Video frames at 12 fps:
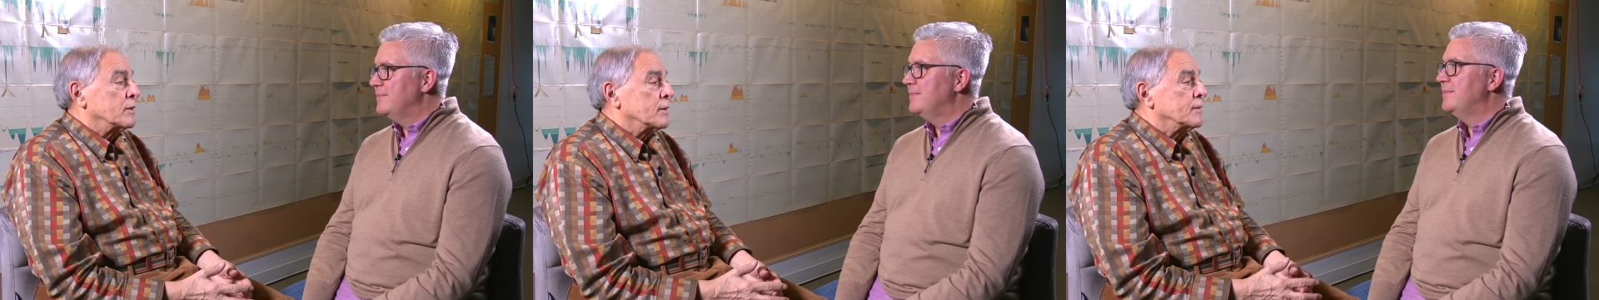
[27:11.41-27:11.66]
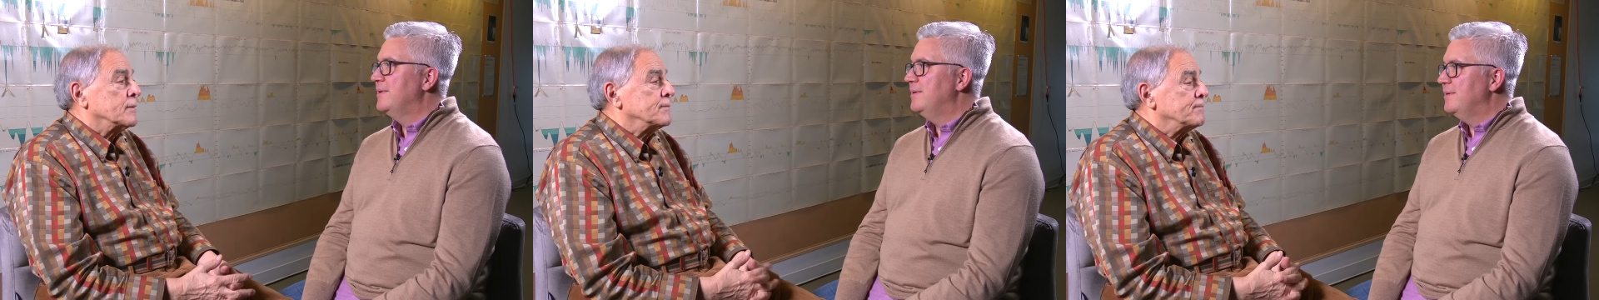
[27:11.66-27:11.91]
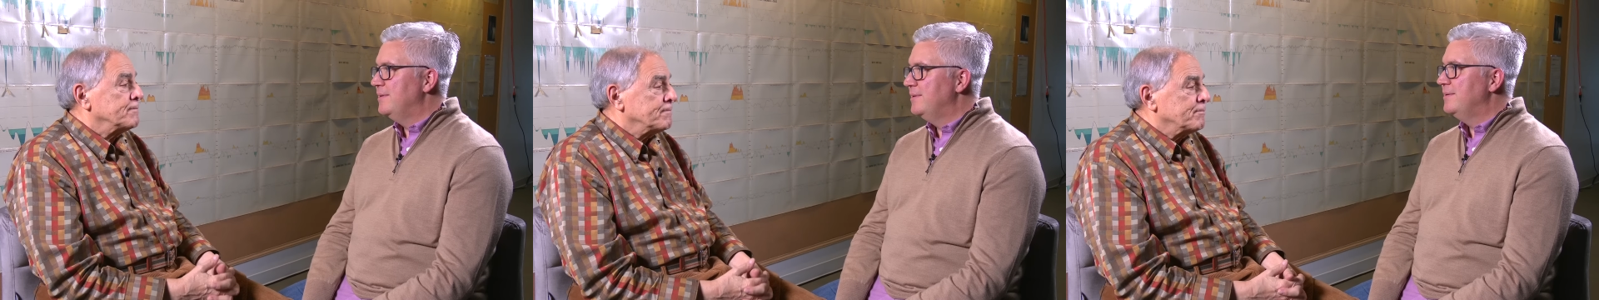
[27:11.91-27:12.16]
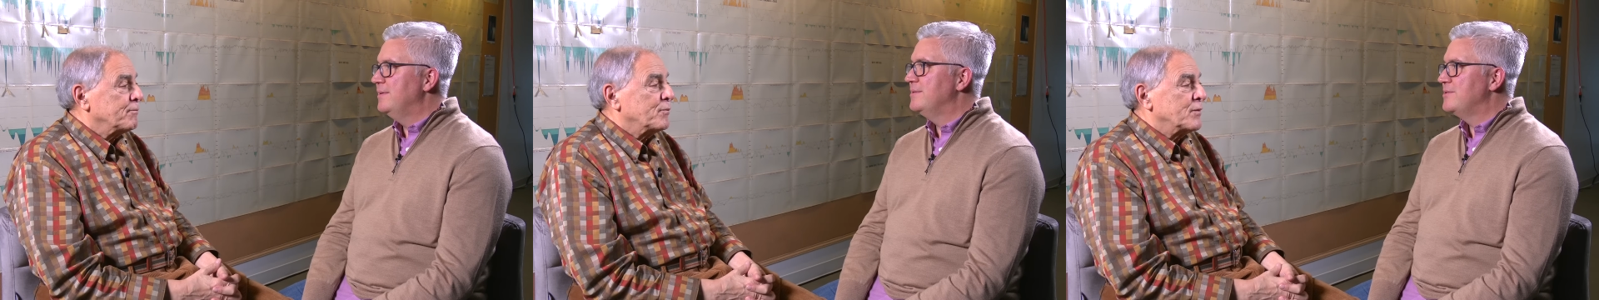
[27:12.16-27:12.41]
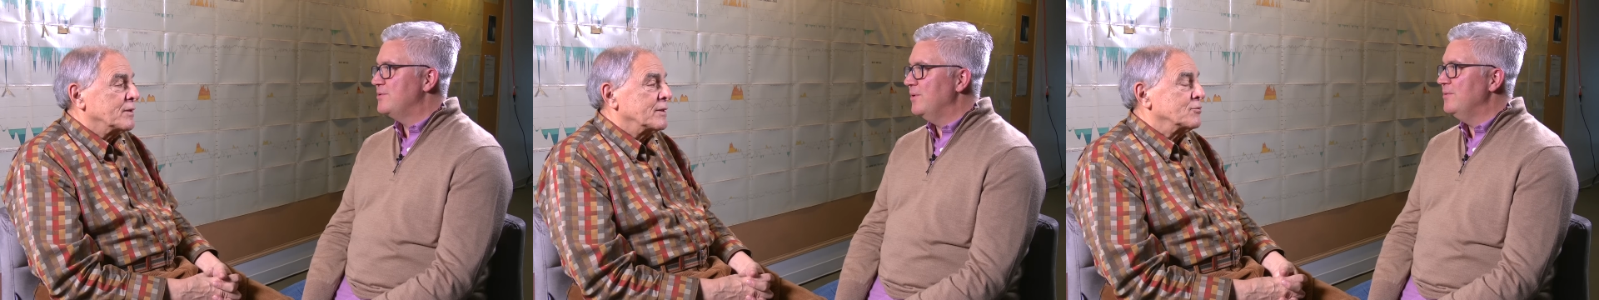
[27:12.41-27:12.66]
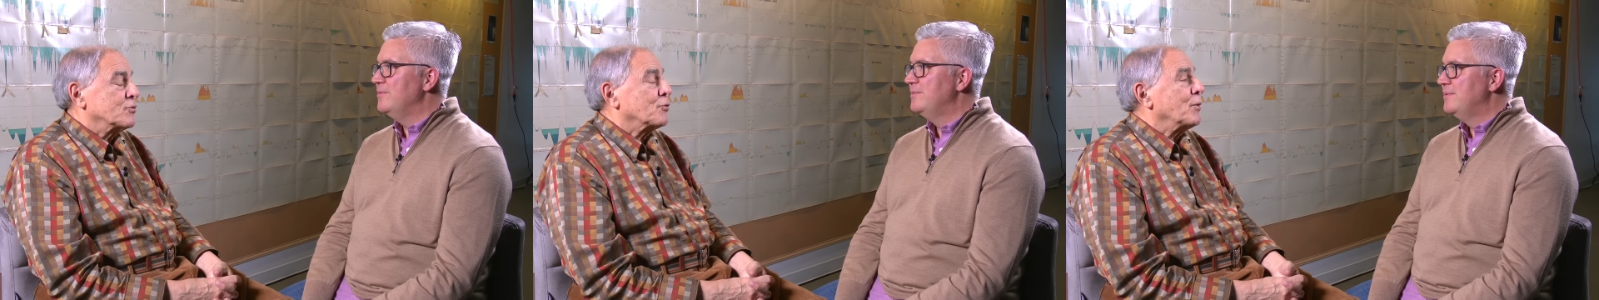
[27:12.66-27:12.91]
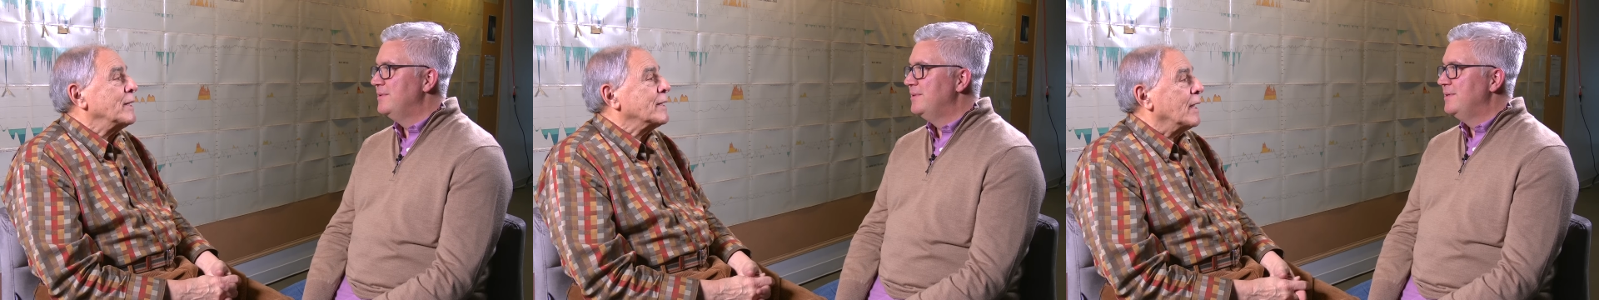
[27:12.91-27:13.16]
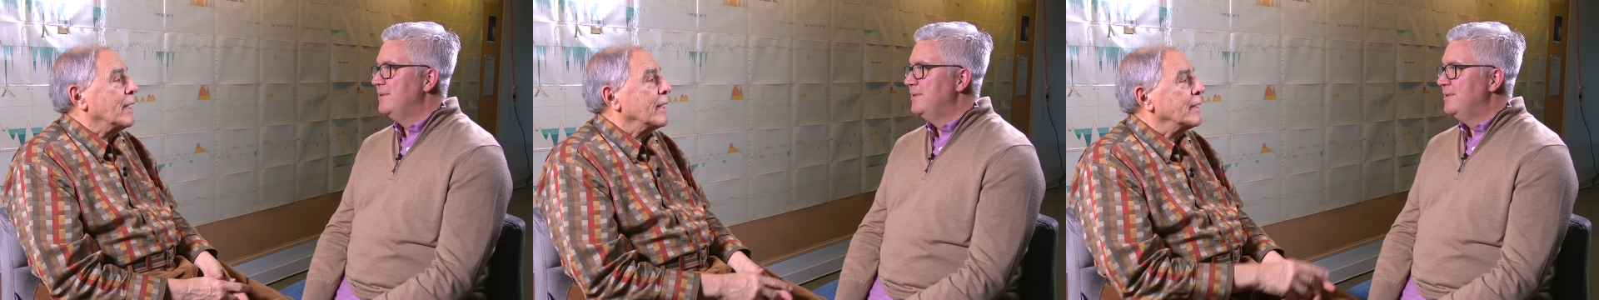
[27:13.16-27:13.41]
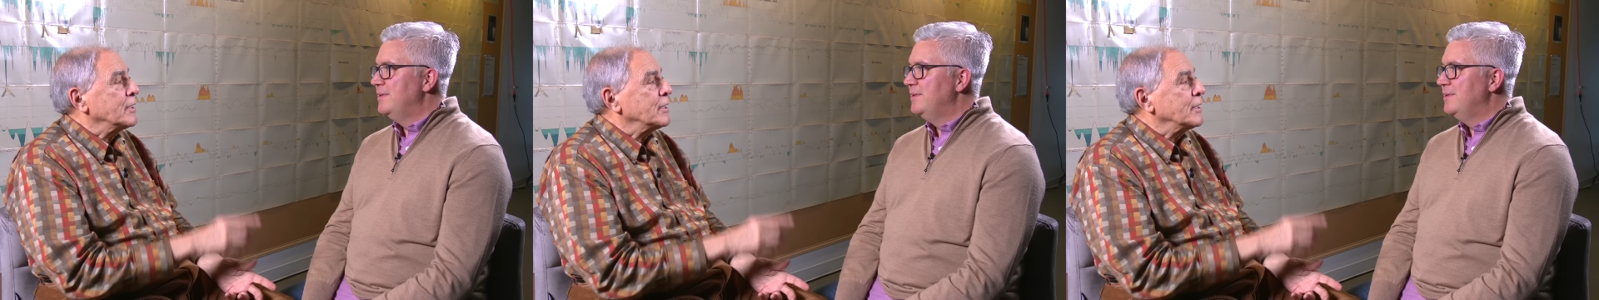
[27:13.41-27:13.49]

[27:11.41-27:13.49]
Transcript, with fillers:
Speaker 1: And, uh, He's a great guy.